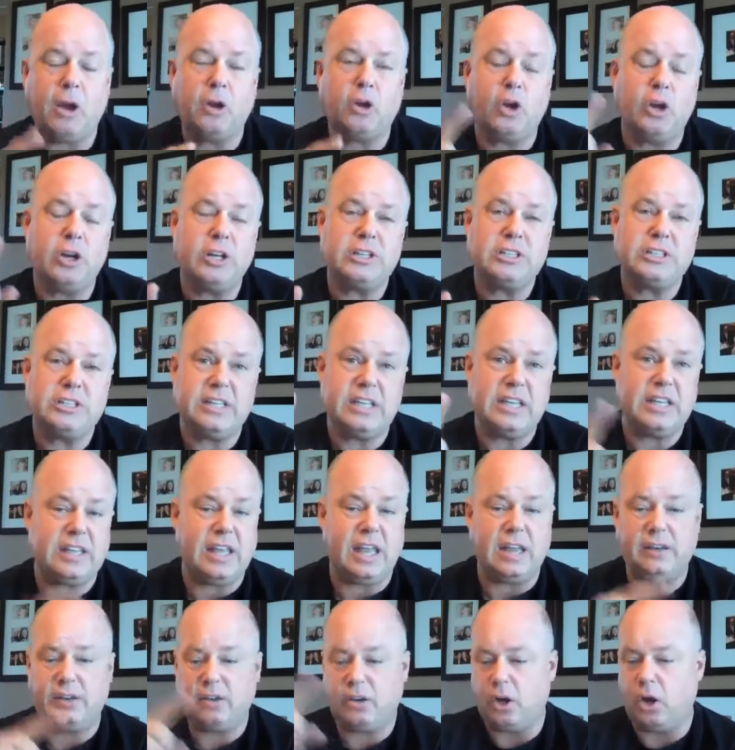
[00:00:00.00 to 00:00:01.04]
are going to see
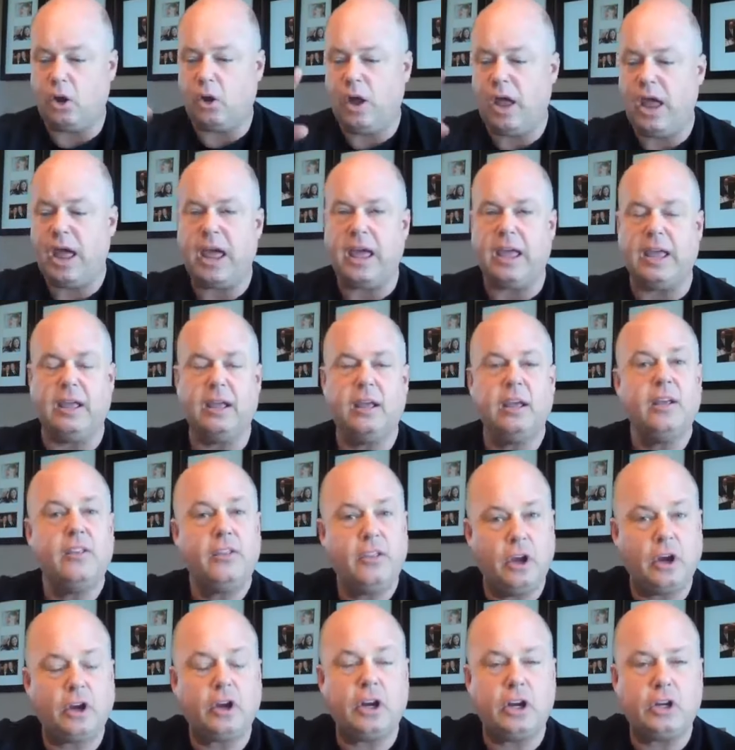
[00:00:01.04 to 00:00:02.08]
that, hey,
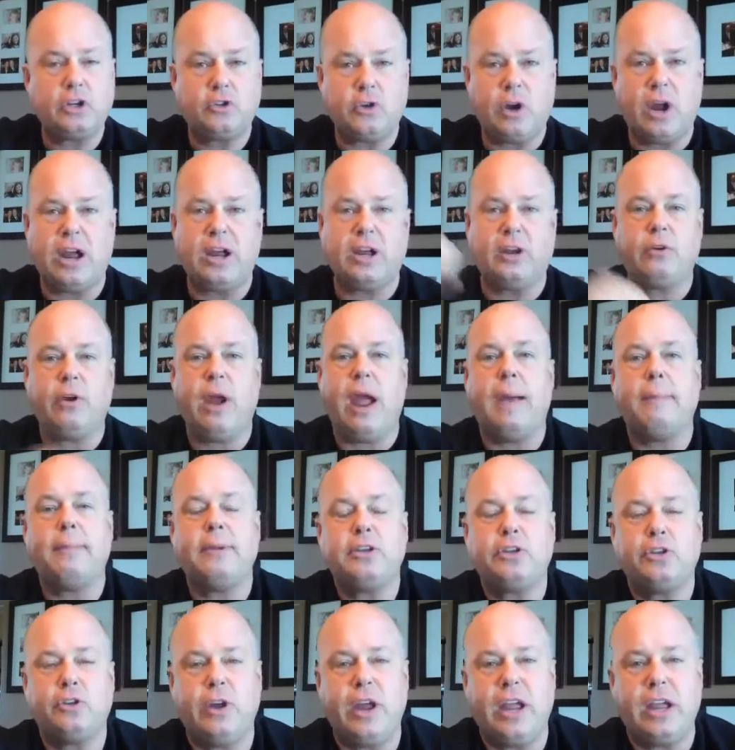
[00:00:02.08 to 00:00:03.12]
they're going to try and
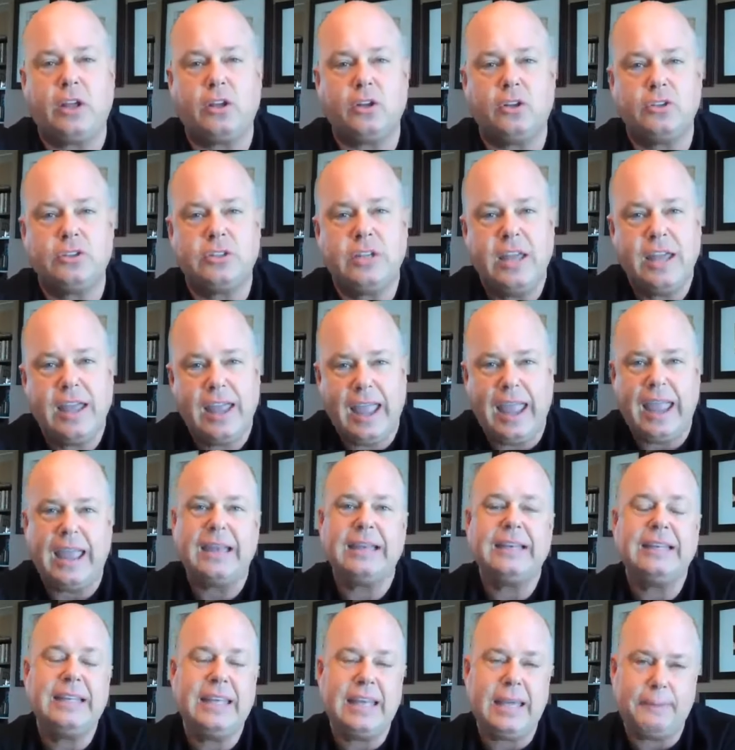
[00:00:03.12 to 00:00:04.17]
grab at your ankles
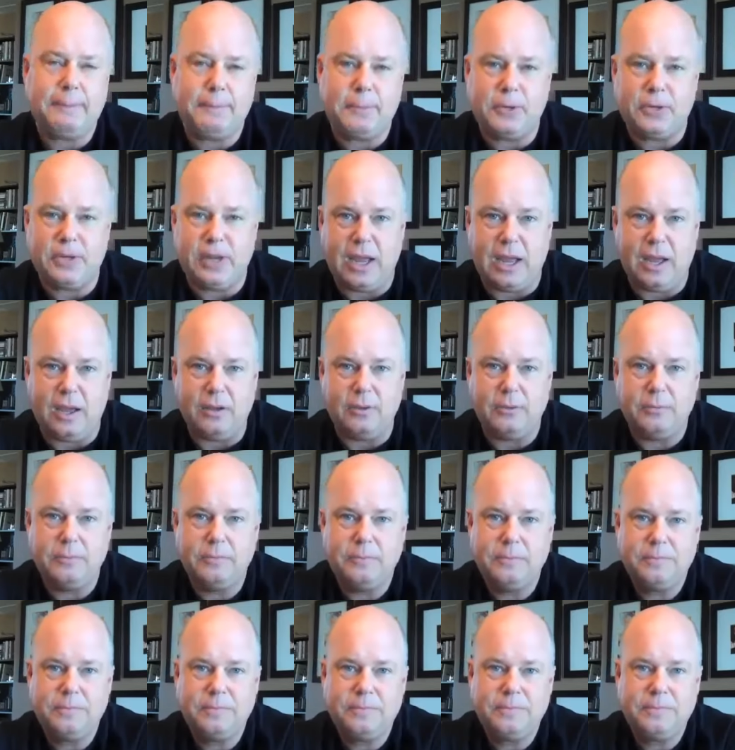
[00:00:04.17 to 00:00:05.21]
and keep you down.
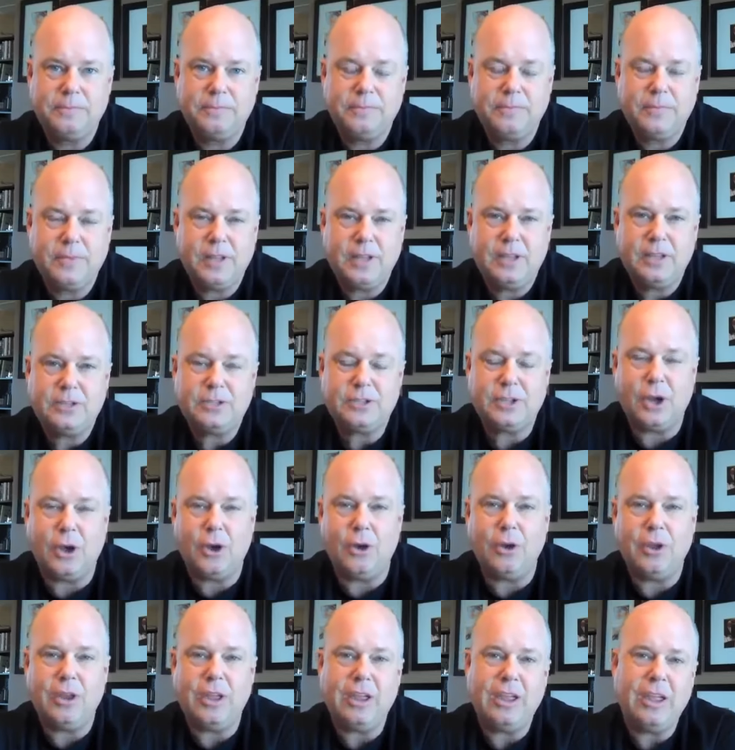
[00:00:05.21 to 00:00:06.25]

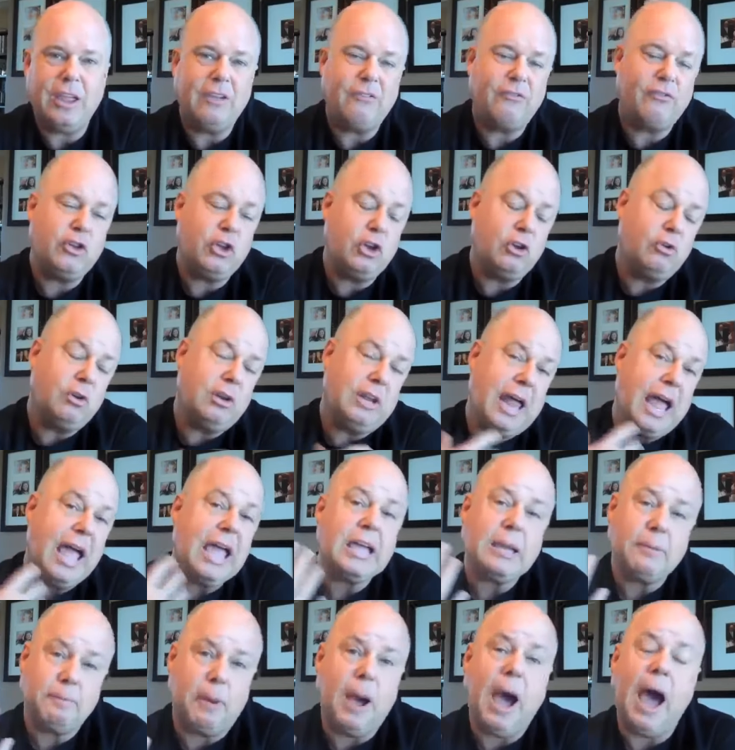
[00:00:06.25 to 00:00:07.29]
So if you
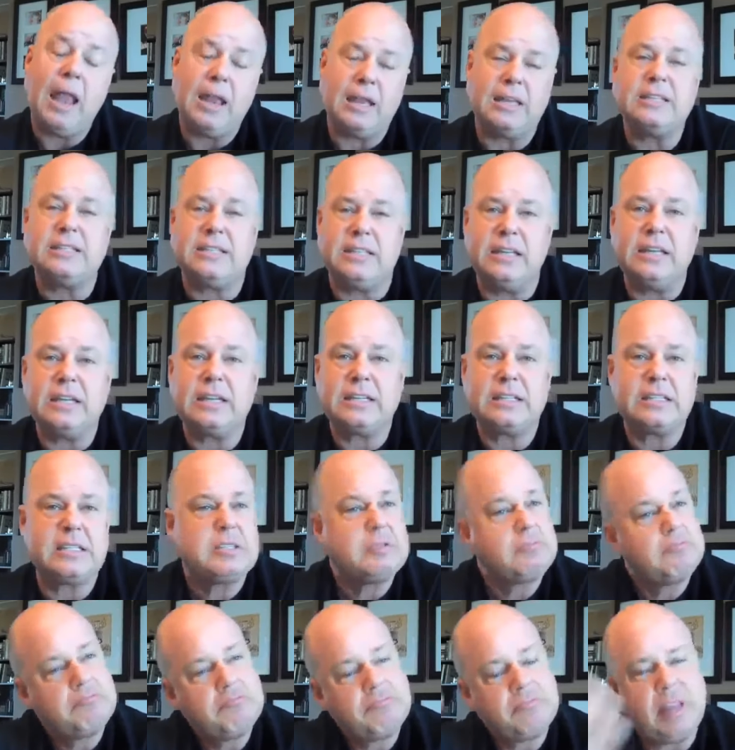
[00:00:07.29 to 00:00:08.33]
like
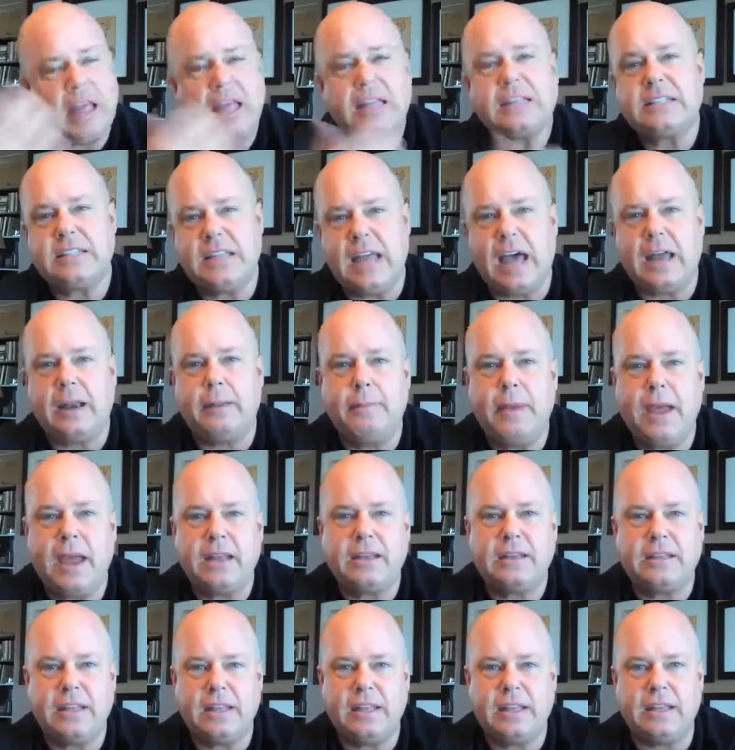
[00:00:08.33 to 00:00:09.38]
politics, that's not a
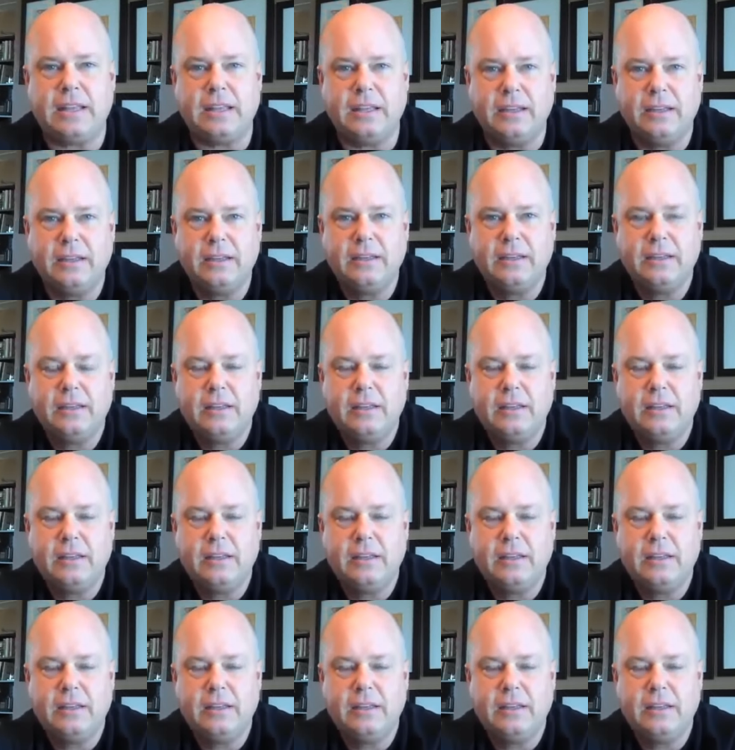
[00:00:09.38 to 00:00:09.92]
bad thing.